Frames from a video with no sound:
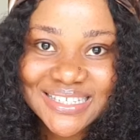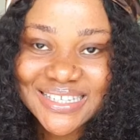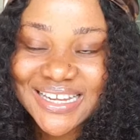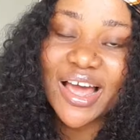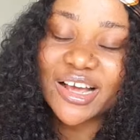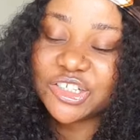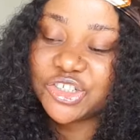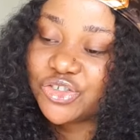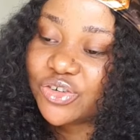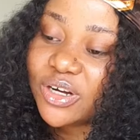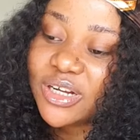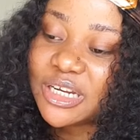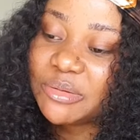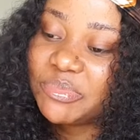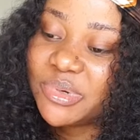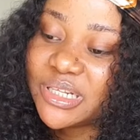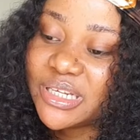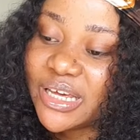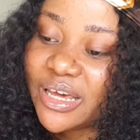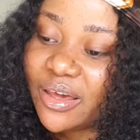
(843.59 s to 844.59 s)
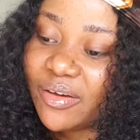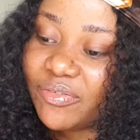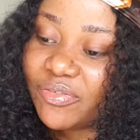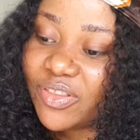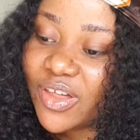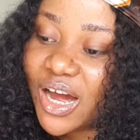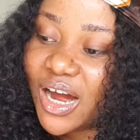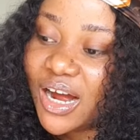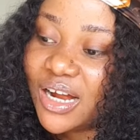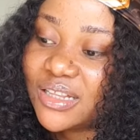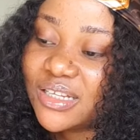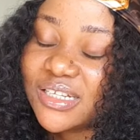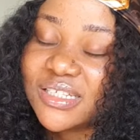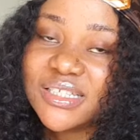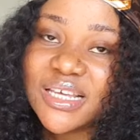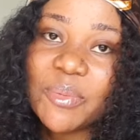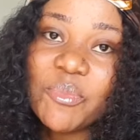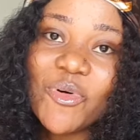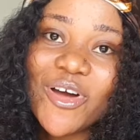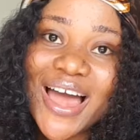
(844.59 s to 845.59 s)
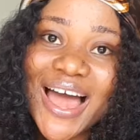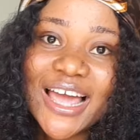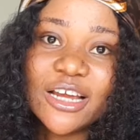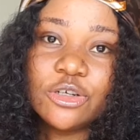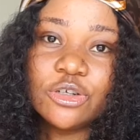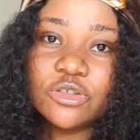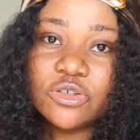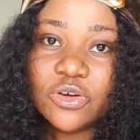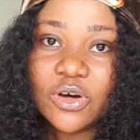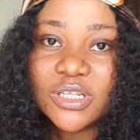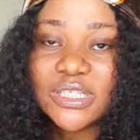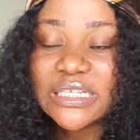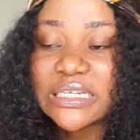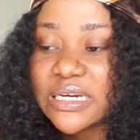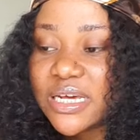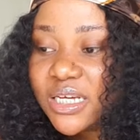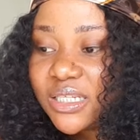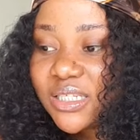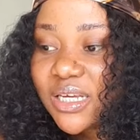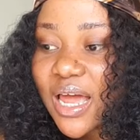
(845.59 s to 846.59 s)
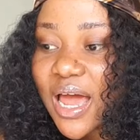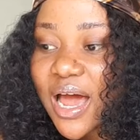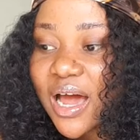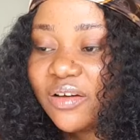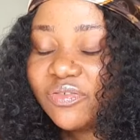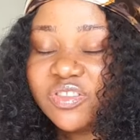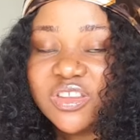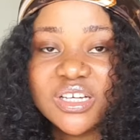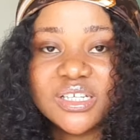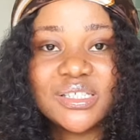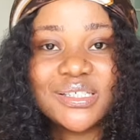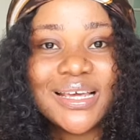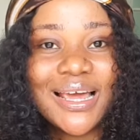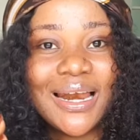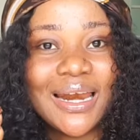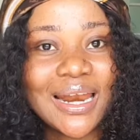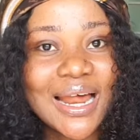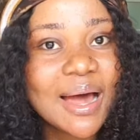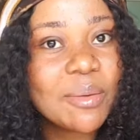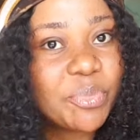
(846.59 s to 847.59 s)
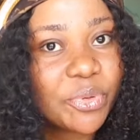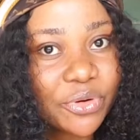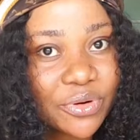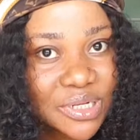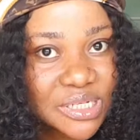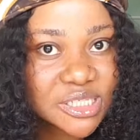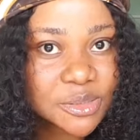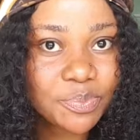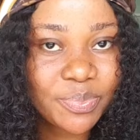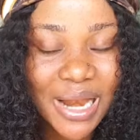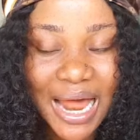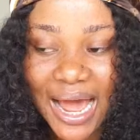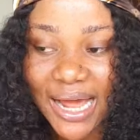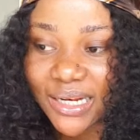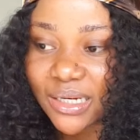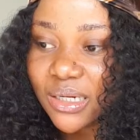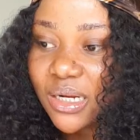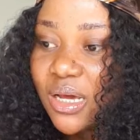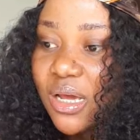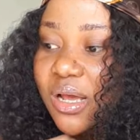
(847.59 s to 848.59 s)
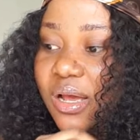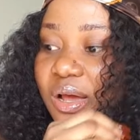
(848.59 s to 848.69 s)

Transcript: I strongly believe that the same way I do not need to have this elaborate plan